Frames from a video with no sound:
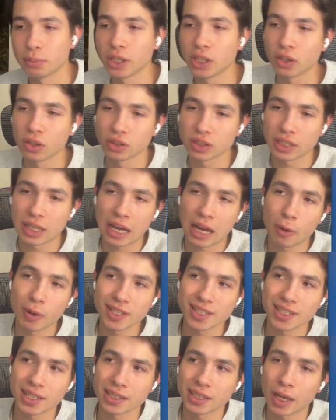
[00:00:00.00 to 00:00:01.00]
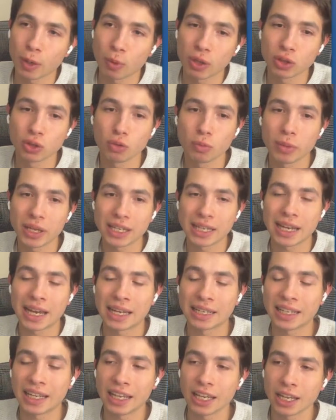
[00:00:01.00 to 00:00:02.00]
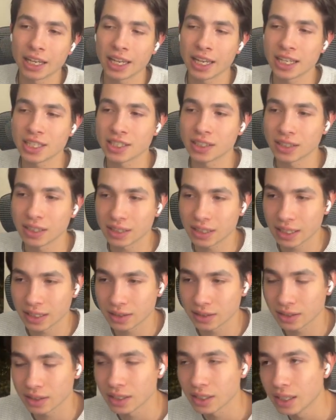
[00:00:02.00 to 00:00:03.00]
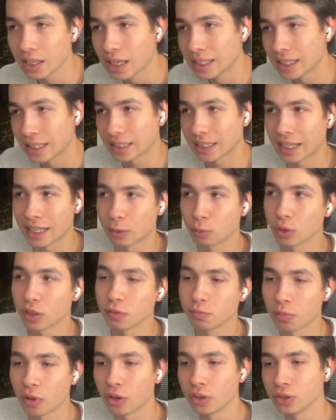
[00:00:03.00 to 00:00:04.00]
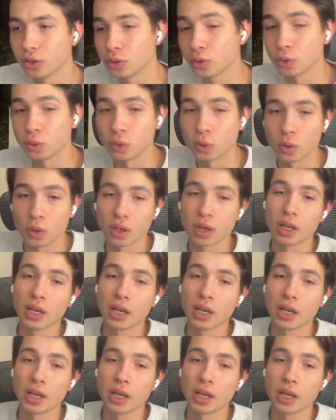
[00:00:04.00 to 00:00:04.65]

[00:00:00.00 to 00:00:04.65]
because how I said I want to make an AI agent that can respond to